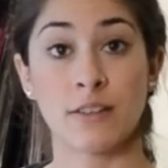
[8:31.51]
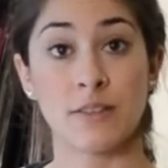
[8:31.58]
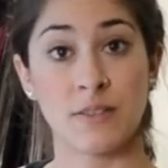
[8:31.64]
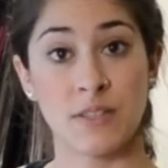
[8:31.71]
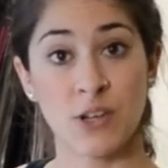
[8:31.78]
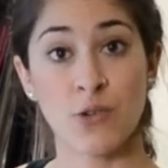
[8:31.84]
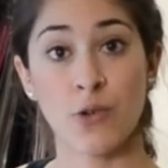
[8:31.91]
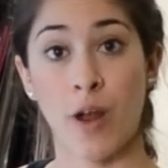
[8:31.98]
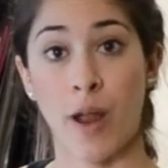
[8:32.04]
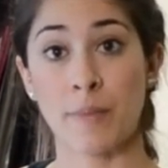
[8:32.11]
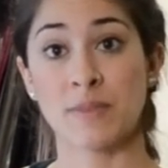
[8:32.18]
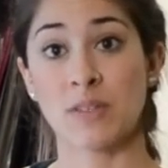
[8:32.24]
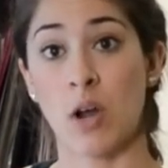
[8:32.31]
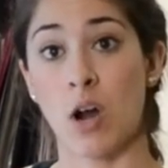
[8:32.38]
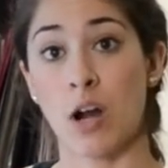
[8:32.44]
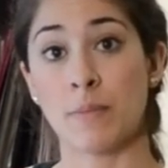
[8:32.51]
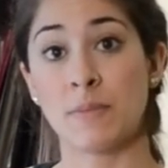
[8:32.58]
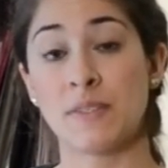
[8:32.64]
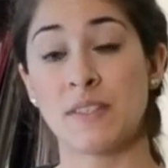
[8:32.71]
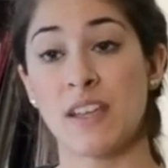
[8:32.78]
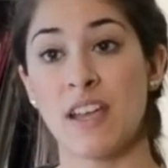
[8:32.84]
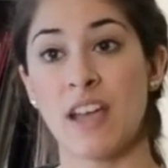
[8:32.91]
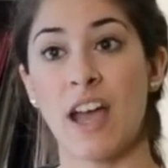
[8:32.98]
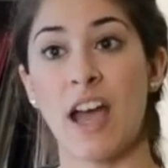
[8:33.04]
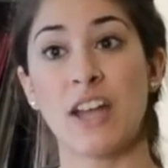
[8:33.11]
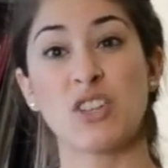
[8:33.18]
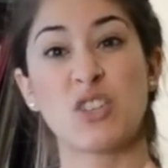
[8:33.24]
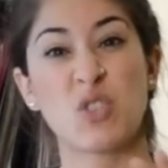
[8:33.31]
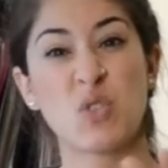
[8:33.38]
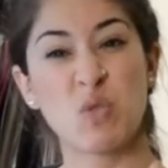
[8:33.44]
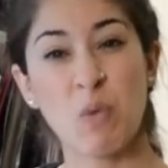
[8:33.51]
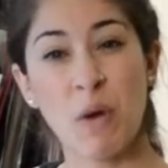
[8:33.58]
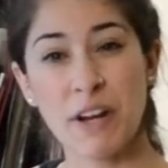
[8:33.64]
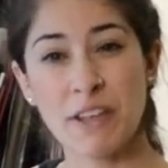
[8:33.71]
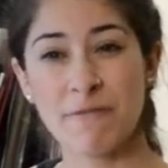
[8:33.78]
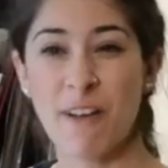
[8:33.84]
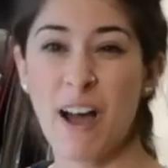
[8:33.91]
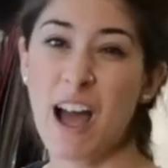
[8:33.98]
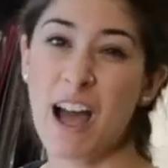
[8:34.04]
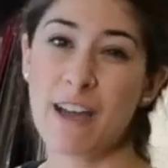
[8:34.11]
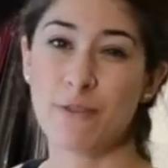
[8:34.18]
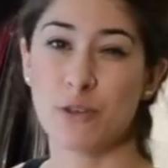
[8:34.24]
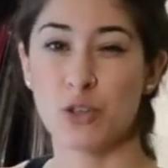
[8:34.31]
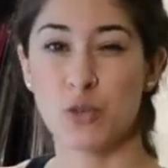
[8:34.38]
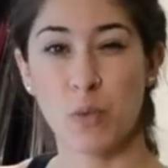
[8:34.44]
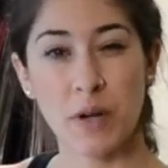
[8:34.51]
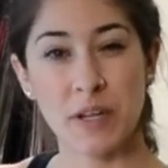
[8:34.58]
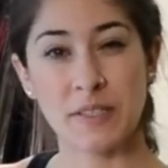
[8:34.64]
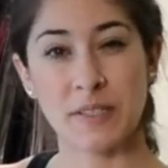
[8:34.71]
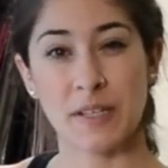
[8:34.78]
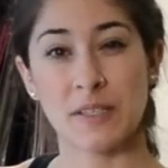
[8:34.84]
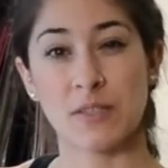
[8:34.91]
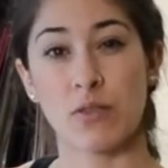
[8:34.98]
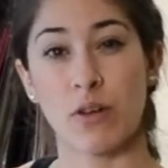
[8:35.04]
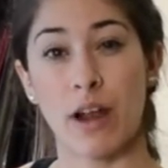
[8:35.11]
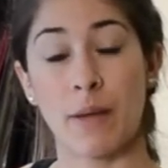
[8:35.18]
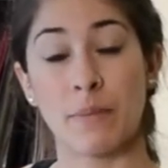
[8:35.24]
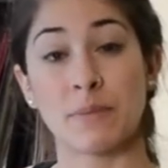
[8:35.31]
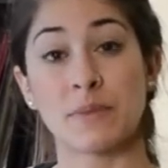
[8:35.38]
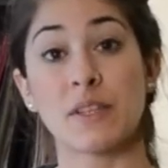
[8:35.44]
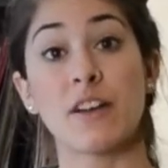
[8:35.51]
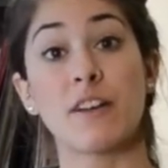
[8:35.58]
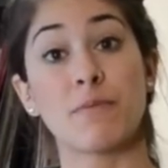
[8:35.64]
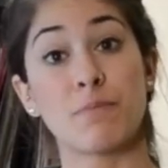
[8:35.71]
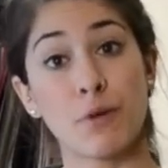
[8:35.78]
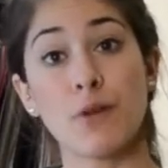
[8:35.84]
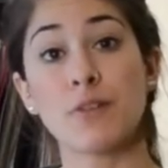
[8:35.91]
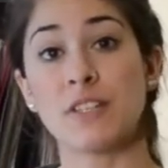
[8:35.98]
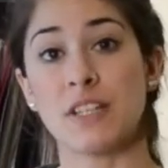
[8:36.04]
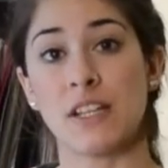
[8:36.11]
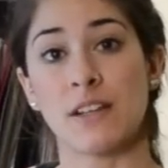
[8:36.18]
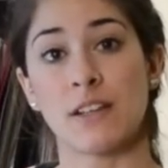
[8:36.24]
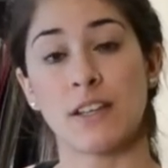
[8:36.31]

0 grams carbs, and 25 or 26 grams of protein.